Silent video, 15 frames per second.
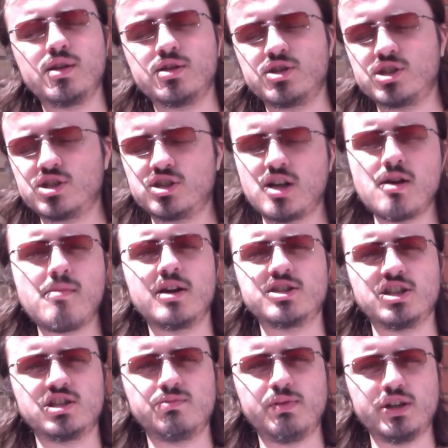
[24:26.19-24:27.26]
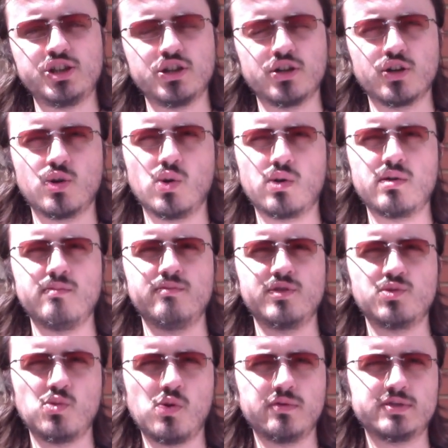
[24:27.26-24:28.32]
Just so much suspicion. And Gorum, the
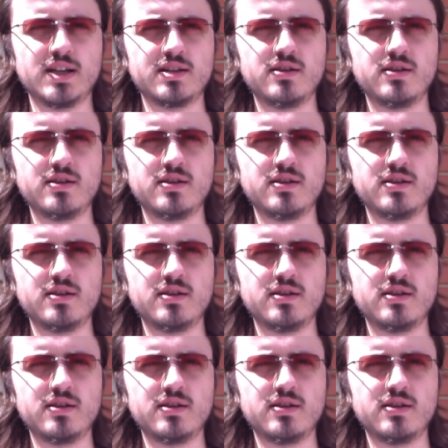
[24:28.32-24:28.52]
dwarf, said,